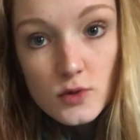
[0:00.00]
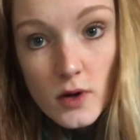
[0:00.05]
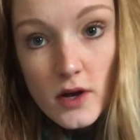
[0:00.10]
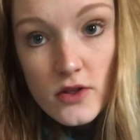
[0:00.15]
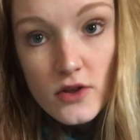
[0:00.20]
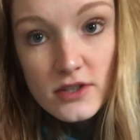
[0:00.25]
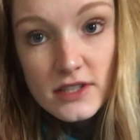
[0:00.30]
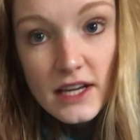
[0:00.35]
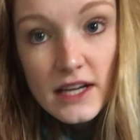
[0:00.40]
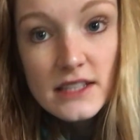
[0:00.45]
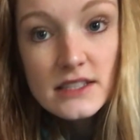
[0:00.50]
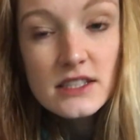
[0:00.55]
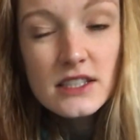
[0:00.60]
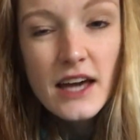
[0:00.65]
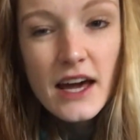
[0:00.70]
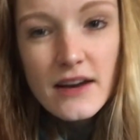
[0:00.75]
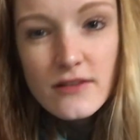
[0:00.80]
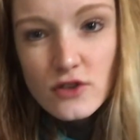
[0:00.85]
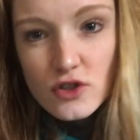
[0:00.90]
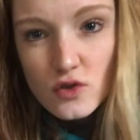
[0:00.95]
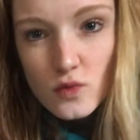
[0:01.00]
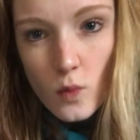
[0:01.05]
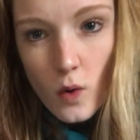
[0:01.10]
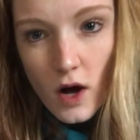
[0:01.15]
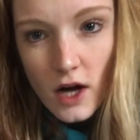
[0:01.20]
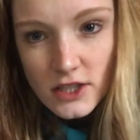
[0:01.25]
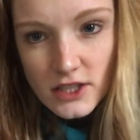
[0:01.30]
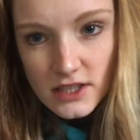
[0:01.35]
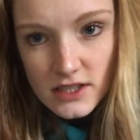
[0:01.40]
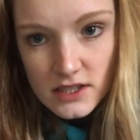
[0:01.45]
20 to 30 seconds, kind of just
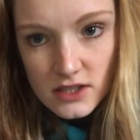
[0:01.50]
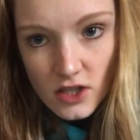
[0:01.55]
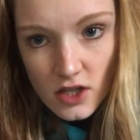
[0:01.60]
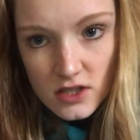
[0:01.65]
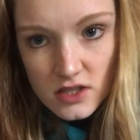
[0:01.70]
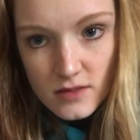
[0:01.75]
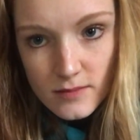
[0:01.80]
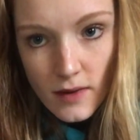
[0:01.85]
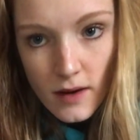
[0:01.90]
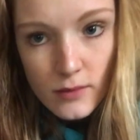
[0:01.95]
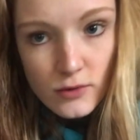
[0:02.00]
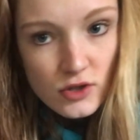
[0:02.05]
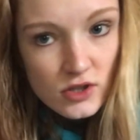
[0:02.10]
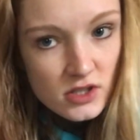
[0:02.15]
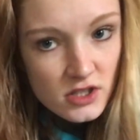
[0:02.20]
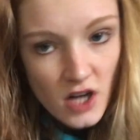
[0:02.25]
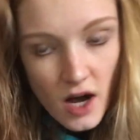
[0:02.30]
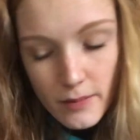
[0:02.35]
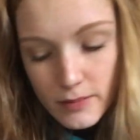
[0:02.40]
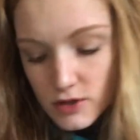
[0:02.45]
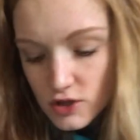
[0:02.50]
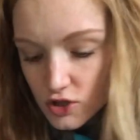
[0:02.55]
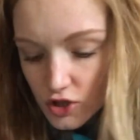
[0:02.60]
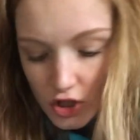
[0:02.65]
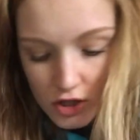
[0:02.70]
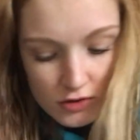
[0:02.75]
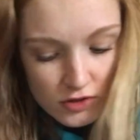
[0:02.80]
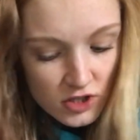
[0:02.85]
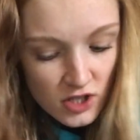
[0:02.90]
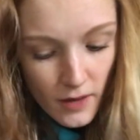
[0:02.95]
watch as it starts to bubble, just stop and
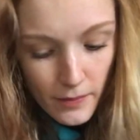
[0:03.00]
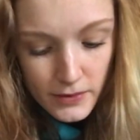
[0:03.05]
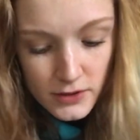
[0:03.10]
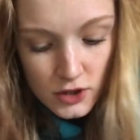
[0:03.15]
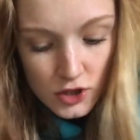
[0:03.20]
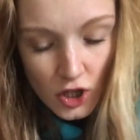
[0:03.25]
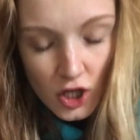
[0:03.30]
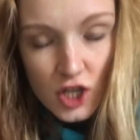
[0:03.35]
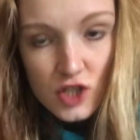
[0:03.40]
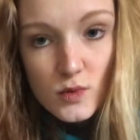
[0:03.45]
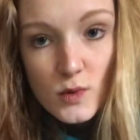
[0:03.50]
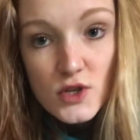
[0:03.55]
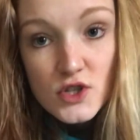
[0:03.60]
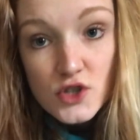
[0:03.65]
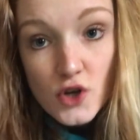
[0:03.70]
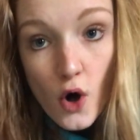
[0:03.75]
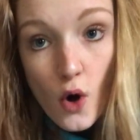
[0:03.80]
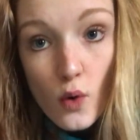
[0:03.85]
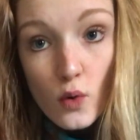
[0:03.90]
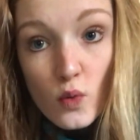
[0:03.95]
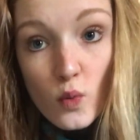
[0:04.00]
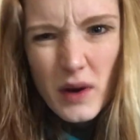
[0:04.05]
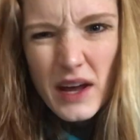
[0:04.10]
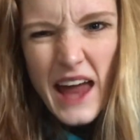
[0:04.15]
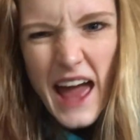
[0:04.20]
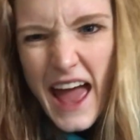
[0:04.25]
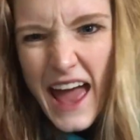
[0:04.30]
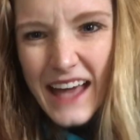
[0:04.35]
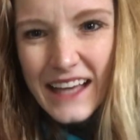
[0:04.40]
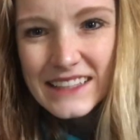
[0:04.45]
stir, because we don't
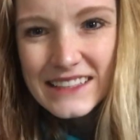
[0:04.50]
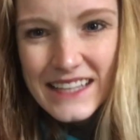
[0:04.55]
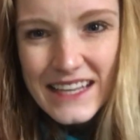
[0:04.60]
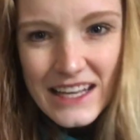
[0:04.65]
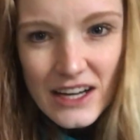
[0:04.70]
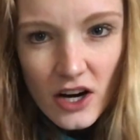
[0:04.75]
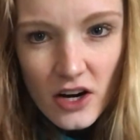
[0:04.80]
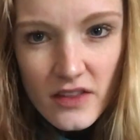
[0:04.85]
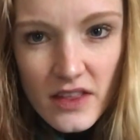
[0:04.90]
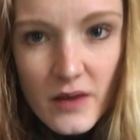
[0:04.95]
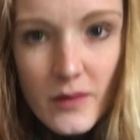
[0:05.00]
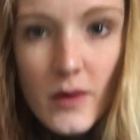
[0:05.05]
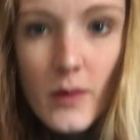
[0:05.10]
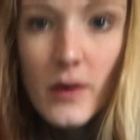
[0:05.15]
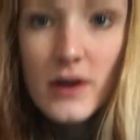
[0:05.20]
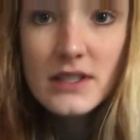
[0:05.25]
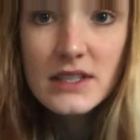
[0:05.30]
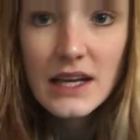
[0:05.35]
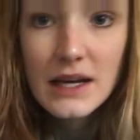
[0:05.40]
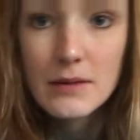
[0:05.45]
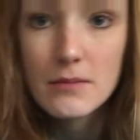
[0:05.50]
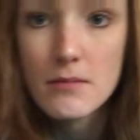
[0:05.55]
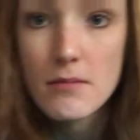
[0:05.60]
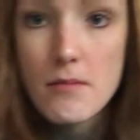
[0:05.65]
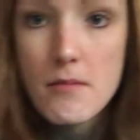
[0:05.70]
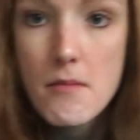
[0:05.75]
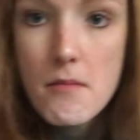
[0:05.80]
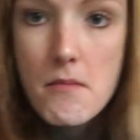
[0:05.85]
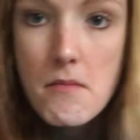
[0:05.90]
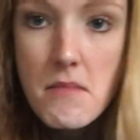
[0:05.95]
want eggs in our thing. We want it to like
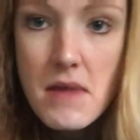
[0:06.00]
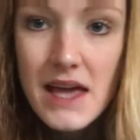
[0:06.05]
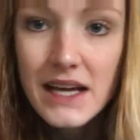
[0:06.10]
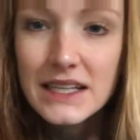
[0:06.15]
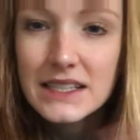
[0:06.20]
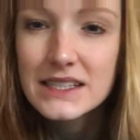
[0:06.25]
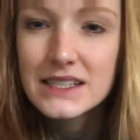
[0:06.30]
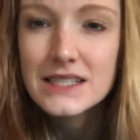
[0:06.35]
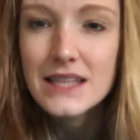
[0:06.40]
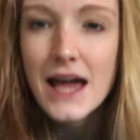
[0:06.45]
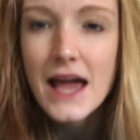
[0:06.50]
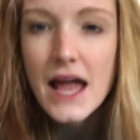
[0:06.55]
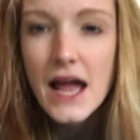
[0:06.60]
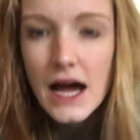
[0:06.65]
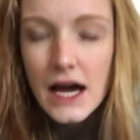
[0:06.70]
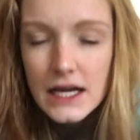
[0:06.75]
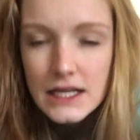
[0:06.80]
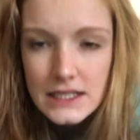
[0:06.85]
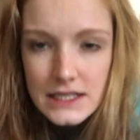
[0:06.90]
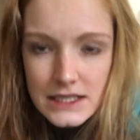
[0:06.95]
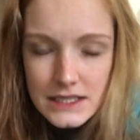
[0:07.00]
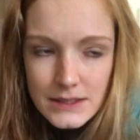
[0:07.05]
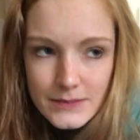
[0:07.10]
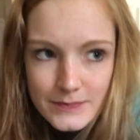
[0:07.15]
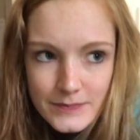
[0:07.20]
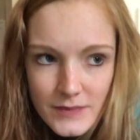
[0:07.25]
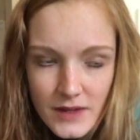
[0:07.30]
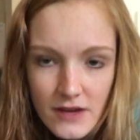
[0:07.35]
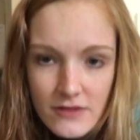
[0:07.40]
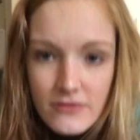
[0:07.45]
mix and
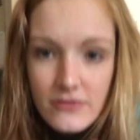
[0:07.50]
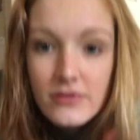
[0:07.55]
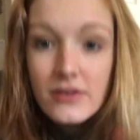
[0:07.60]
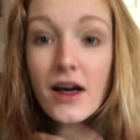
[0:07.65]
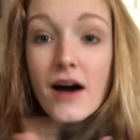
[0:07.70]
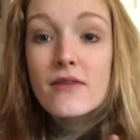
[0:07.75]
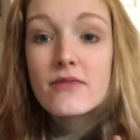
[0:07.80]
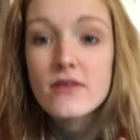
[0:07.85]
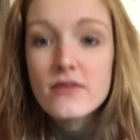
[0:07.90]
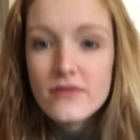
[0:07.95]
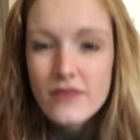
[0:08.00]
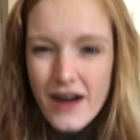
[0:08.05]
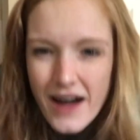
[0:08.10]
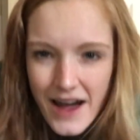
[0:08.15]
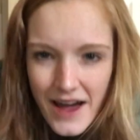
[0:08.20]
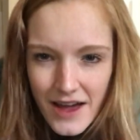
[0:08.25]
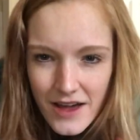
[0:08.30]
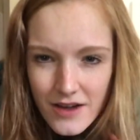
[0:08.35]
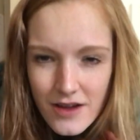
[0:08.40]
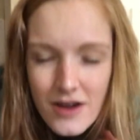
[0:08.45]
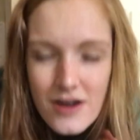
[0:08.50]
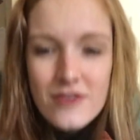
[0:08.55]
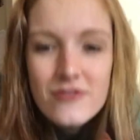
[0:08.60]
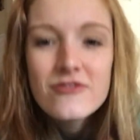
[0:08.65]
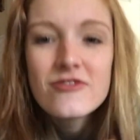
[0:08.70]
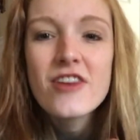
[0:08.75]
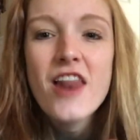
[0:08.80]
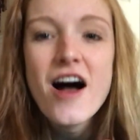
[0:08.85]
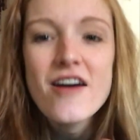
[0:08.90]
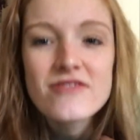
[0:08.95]
fluffify,
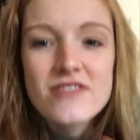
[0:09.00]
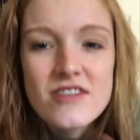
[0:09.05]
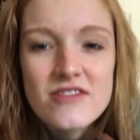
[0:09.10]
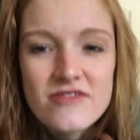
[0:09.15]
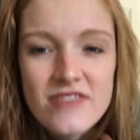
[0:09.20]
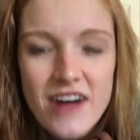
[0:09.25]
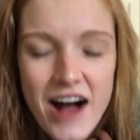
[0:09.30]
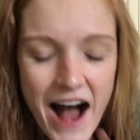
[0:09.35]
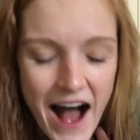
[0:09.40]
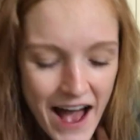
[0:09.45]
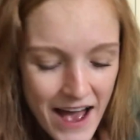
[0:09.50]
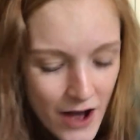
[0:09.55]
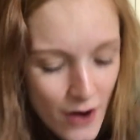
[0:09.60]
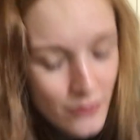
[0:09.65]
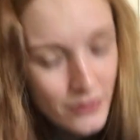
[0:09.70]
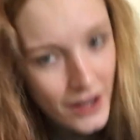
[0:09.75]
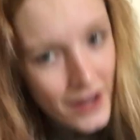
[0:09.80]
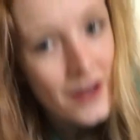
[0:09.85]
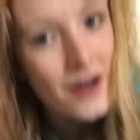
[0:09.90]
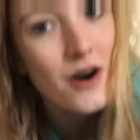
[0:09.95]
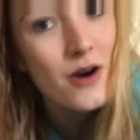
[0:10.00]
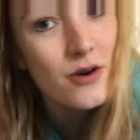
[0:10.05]
okay?